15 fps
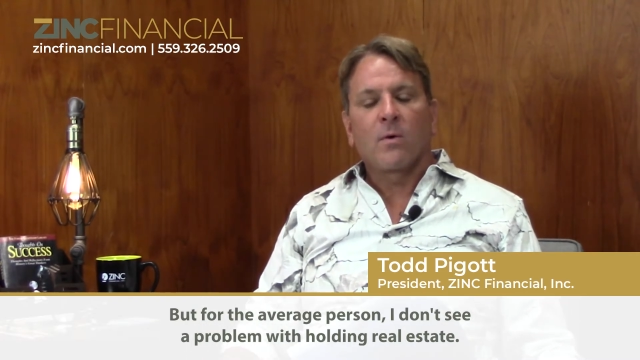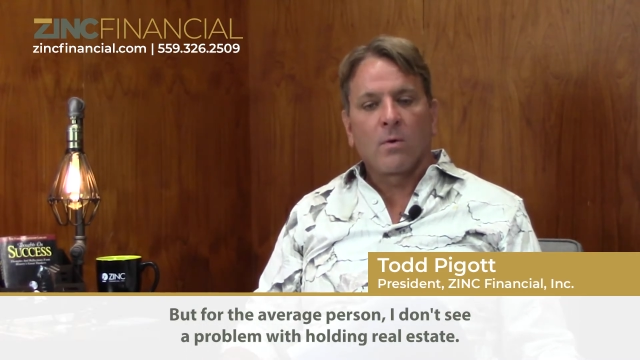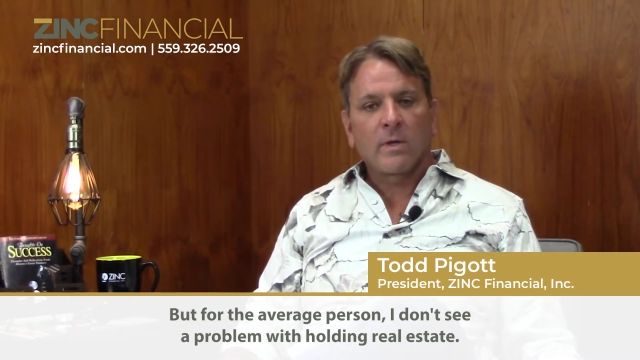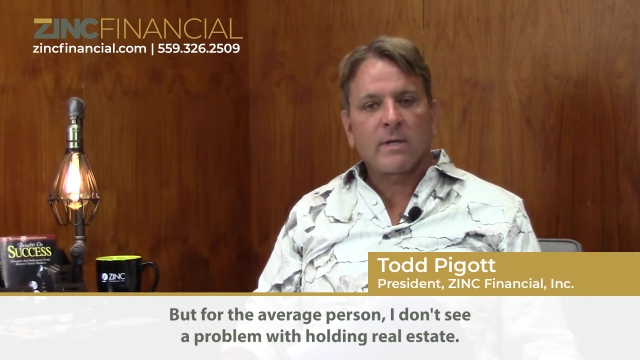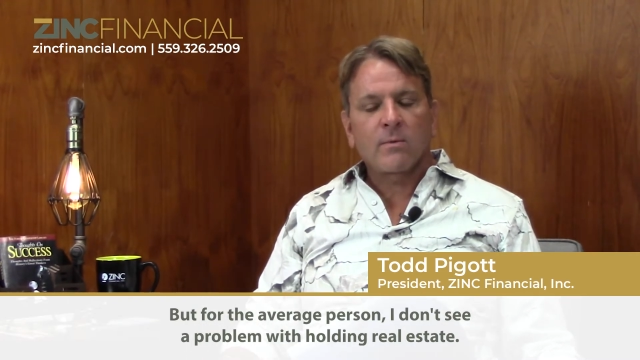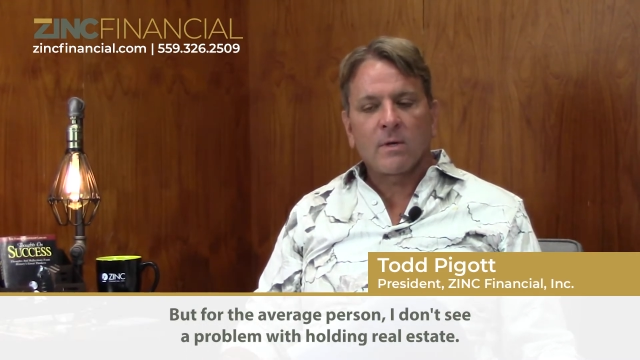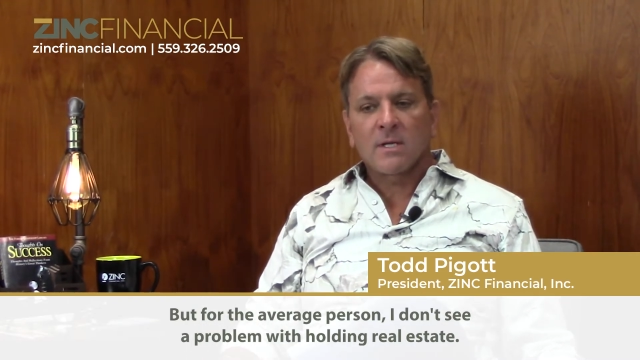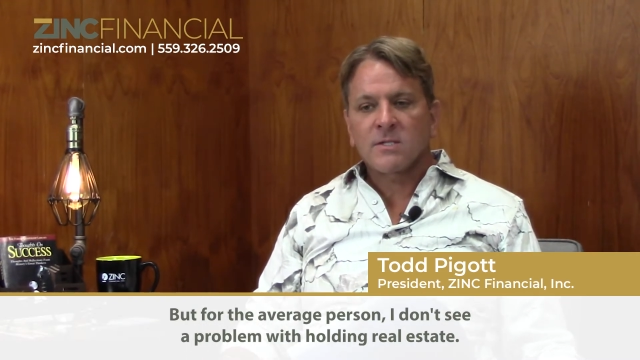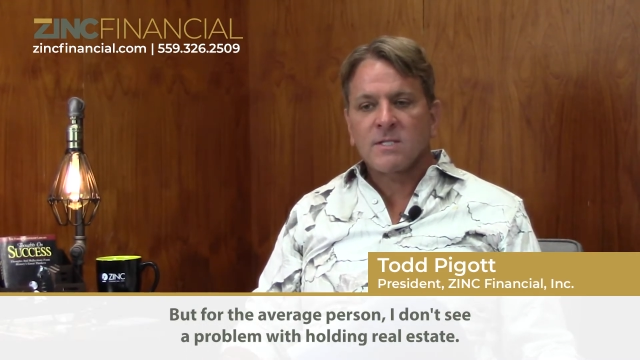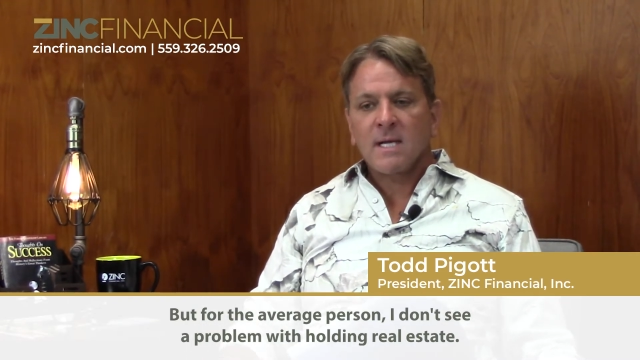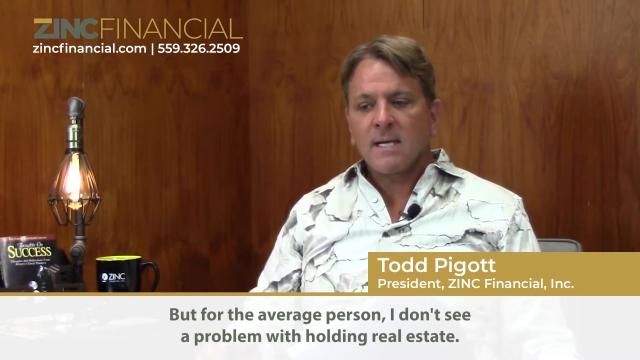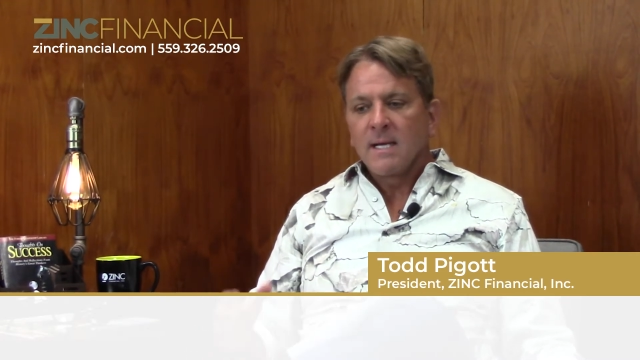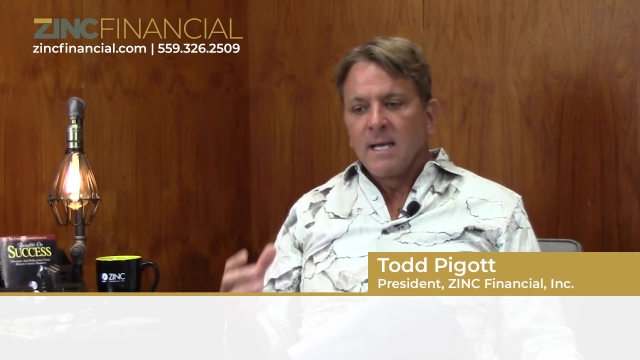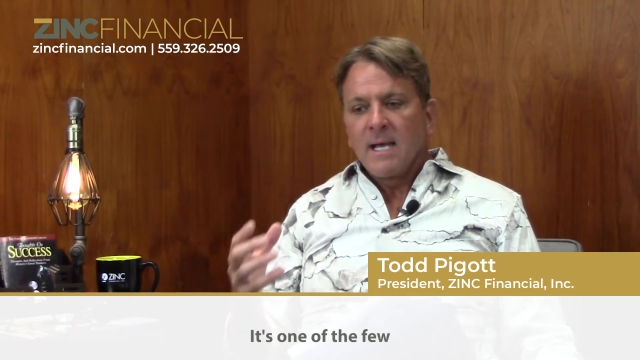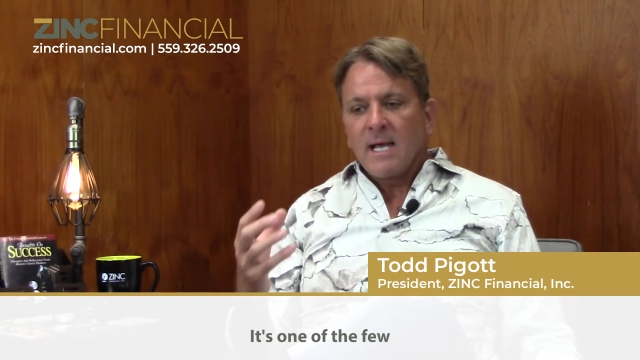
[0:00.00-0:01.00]
holding real
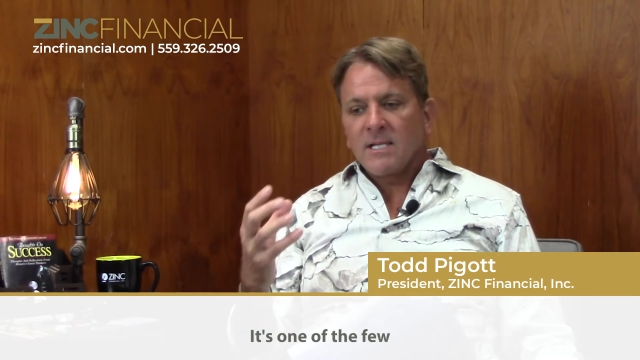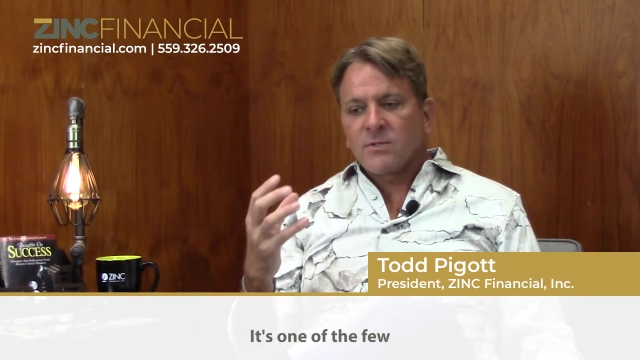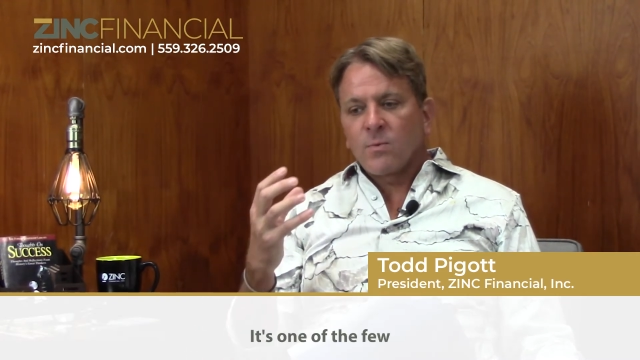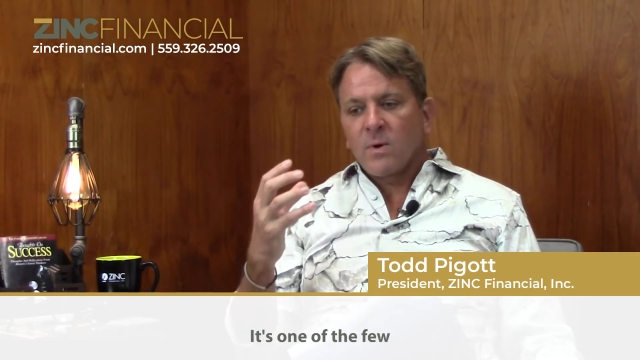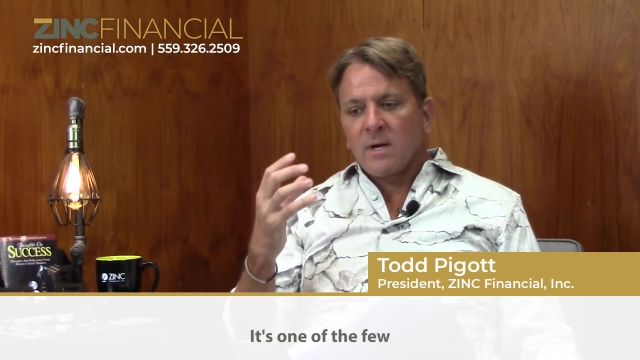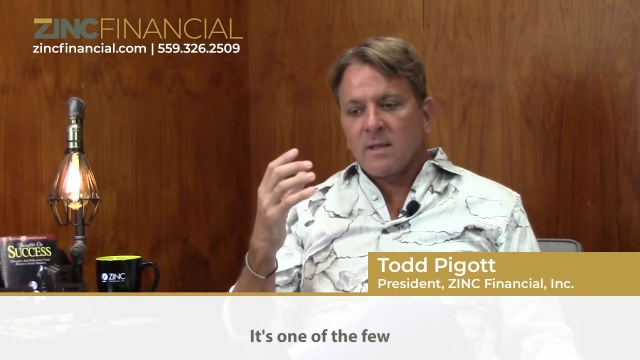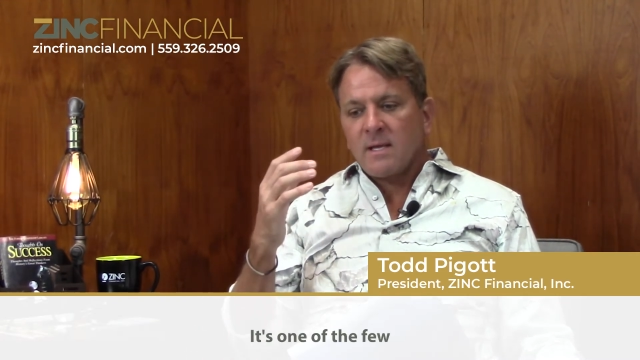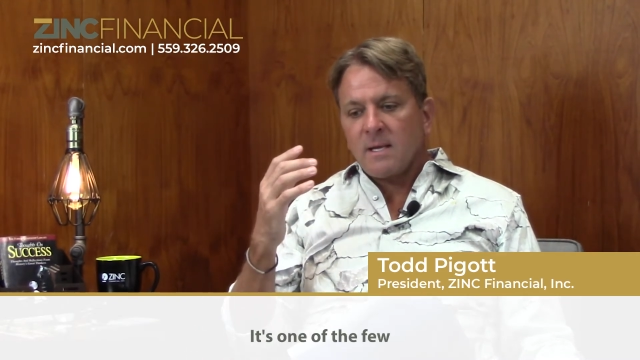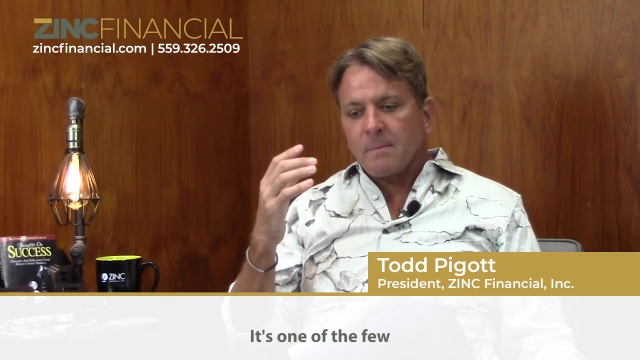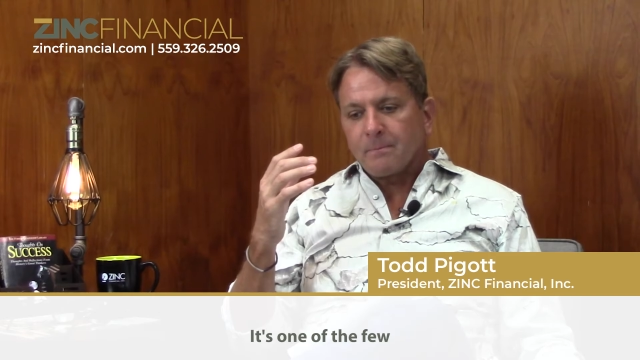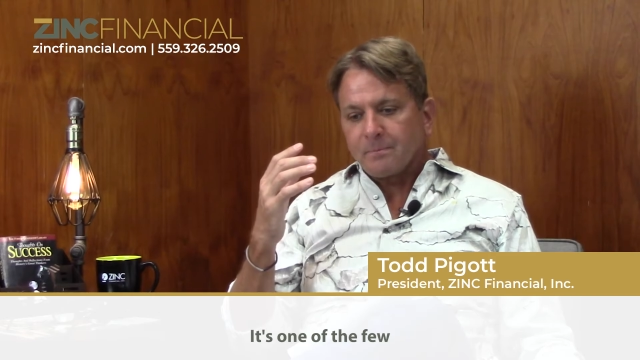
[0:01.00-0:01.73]
estate. It's one of the